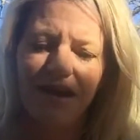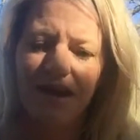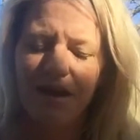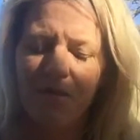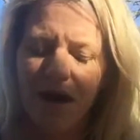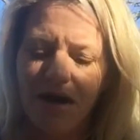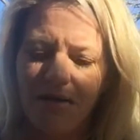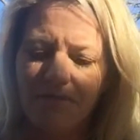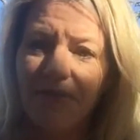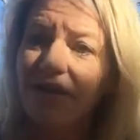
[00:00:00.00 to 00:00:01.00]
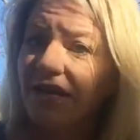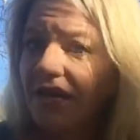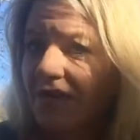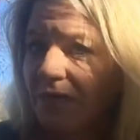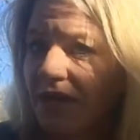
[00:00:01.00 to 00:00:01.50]
and I'm an
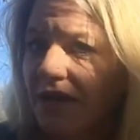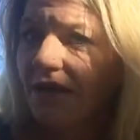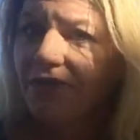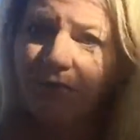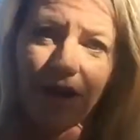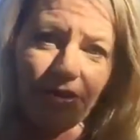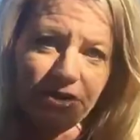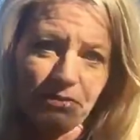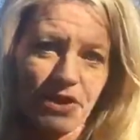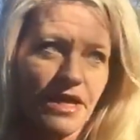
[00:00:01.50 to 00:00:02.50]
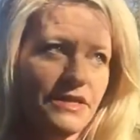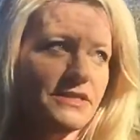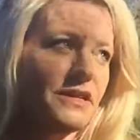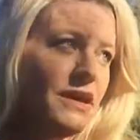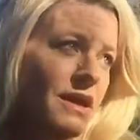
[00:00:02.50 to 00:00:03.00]
ENFP on the
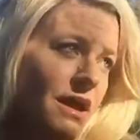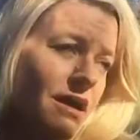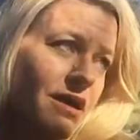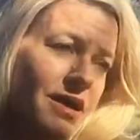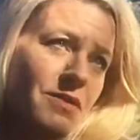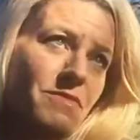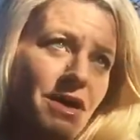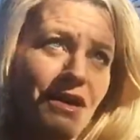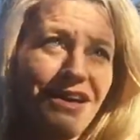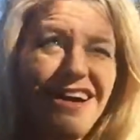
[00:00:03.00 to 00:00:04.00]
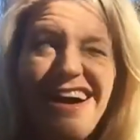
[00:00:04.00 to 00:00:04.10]
Myers-Briggs. I'm a